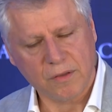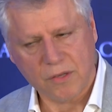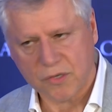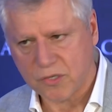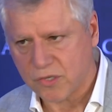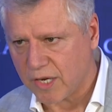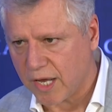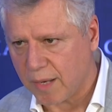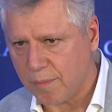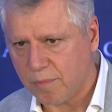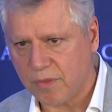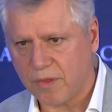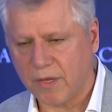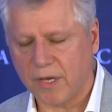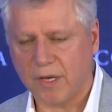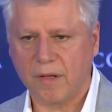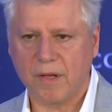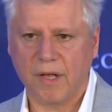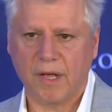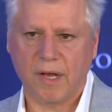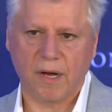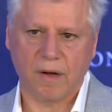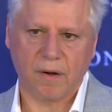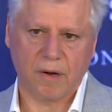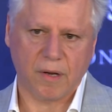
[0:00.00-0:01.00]
the same thing
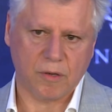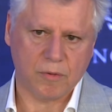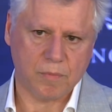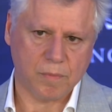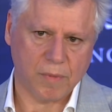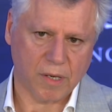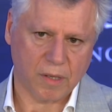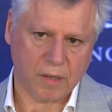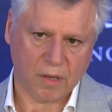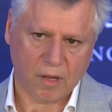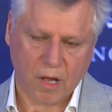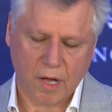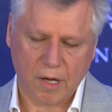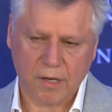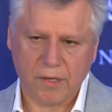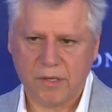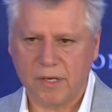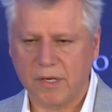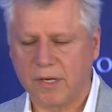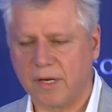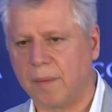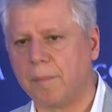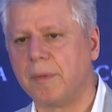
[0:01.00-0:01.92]
there, in London.